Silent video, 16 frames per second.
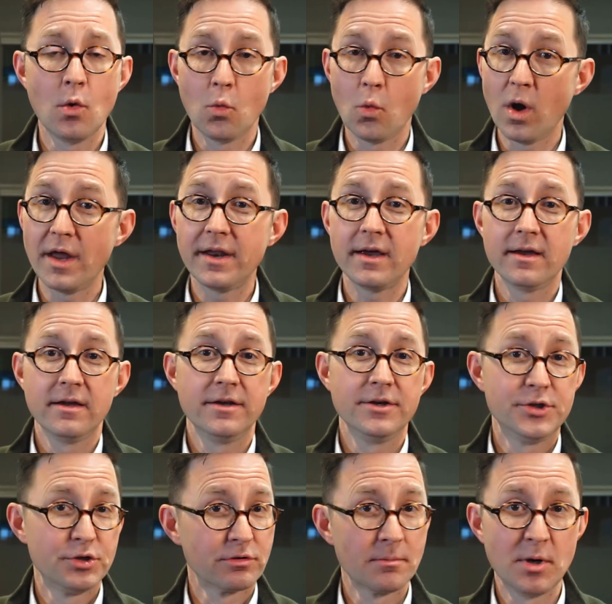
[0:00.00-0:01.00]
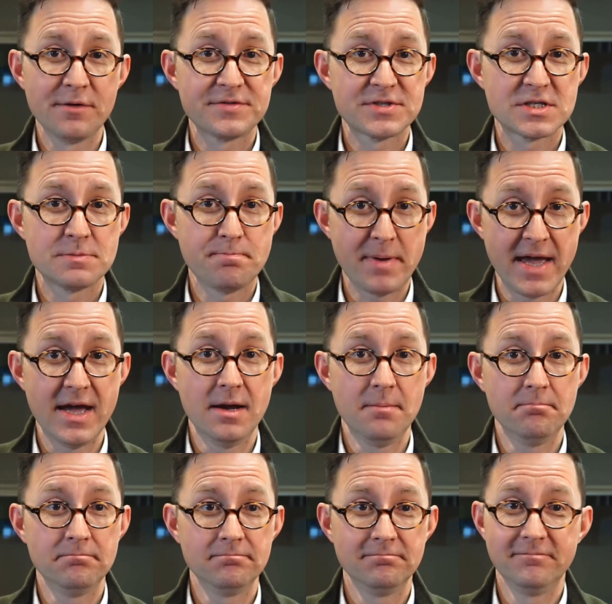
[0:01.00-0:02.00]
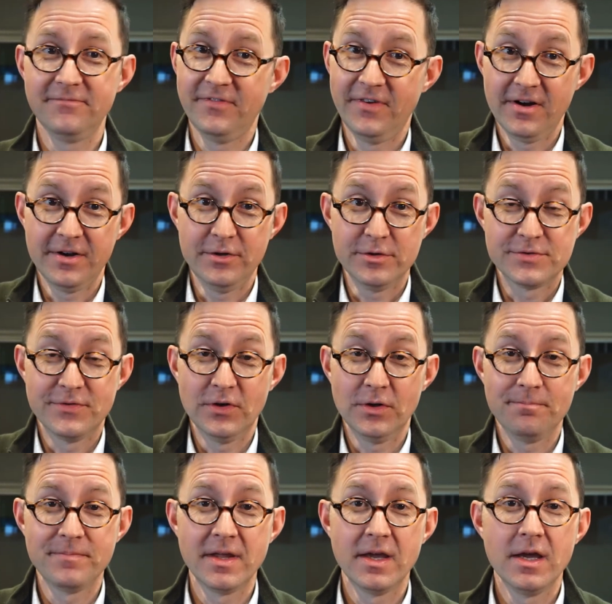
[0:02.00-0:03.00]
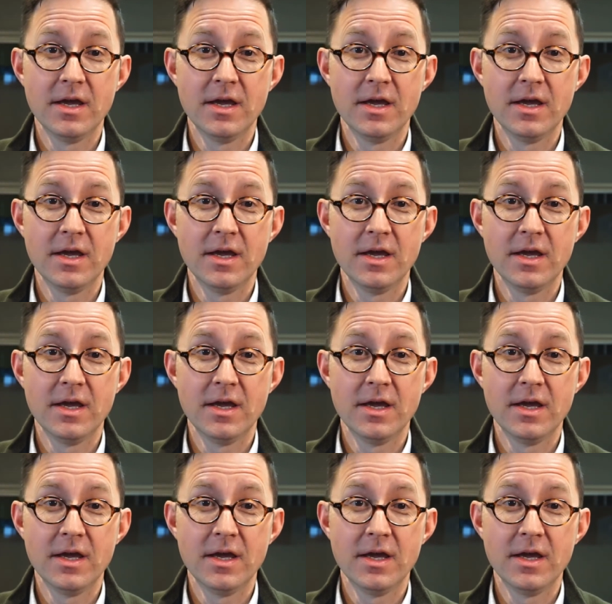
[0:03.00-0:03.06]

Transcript: One, to remove spam, very useful.